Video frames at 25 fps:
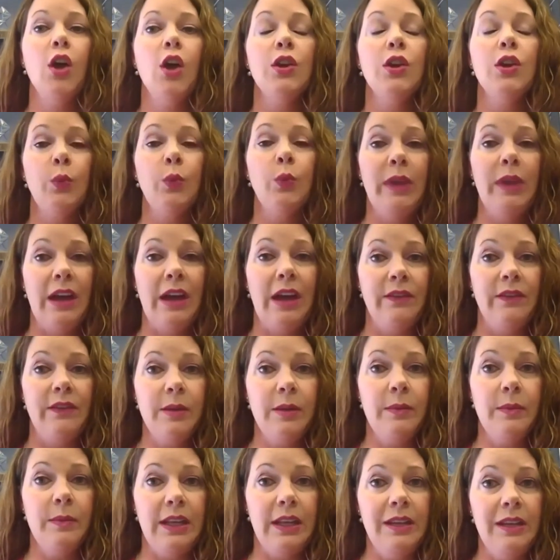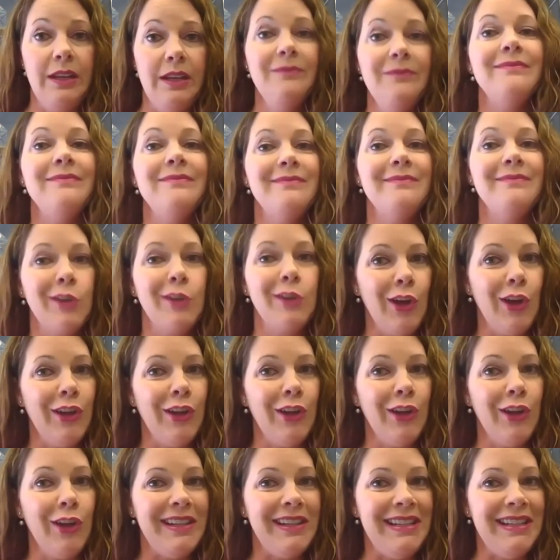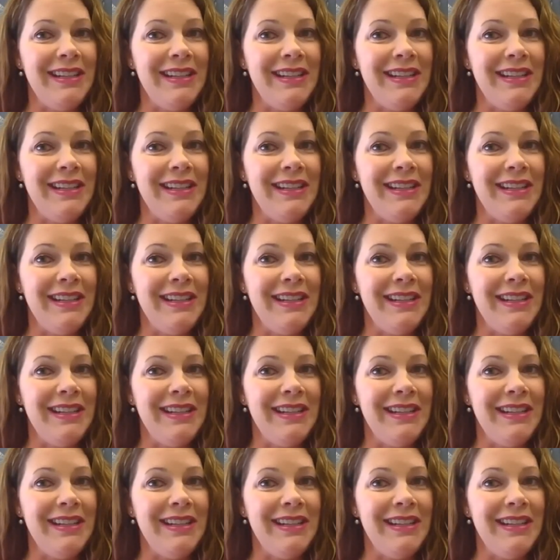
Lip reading: We have a committee called Done in a